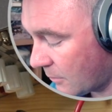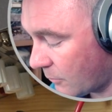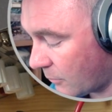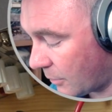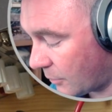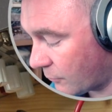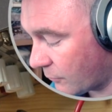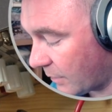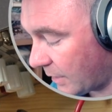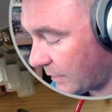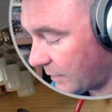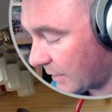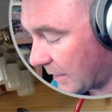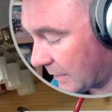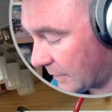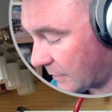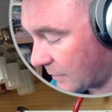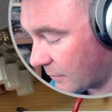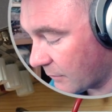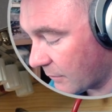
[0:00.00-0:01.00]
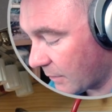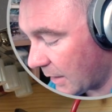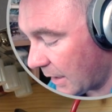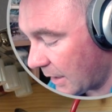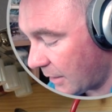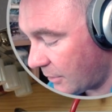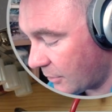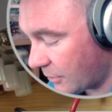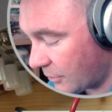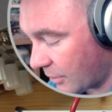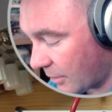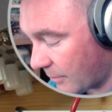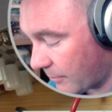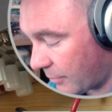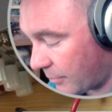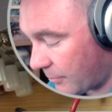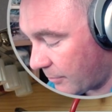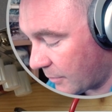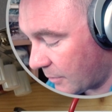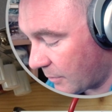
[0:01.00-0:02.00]
which resets the relationship
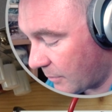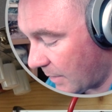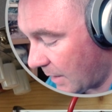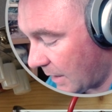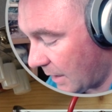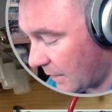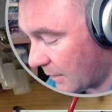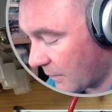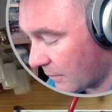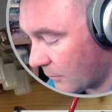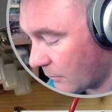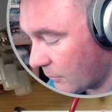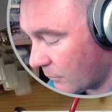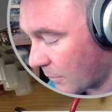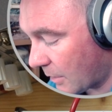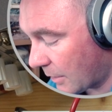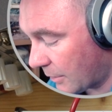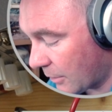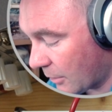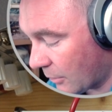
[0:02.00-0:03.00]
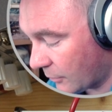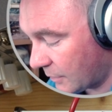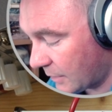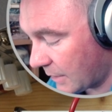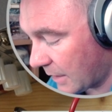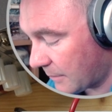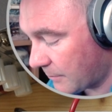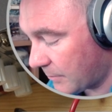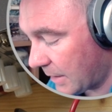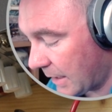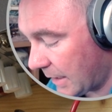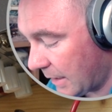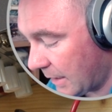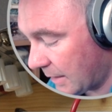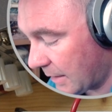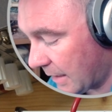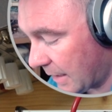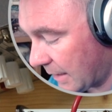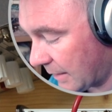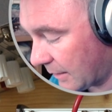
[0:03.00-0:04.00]
between what notes get
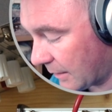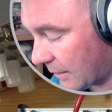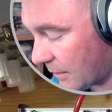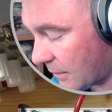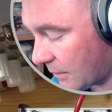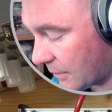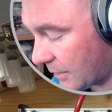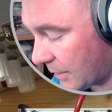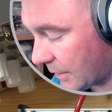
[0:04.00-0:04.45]
played and the clock